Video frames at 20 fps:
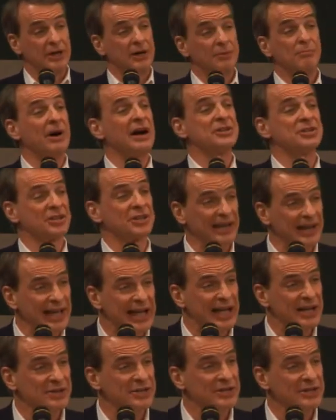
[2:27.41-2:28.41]
much
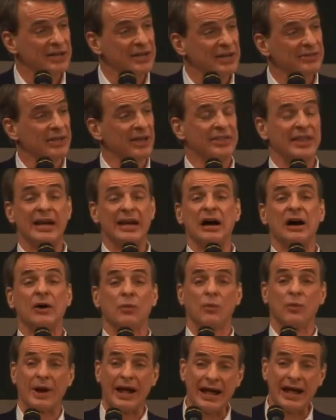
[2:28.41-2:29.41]
less that they are
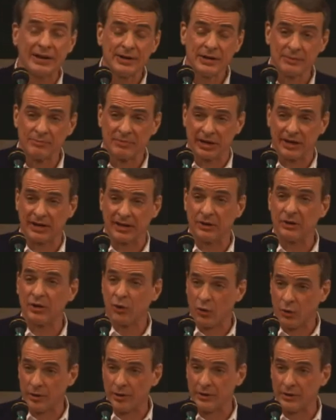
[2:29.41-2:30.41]
randomly
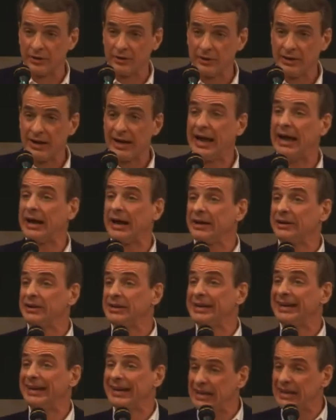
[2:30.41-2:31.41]
ordered and
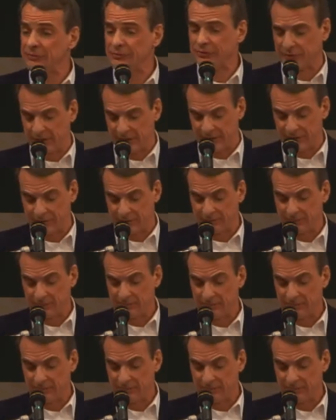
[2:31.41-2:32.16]
infinite.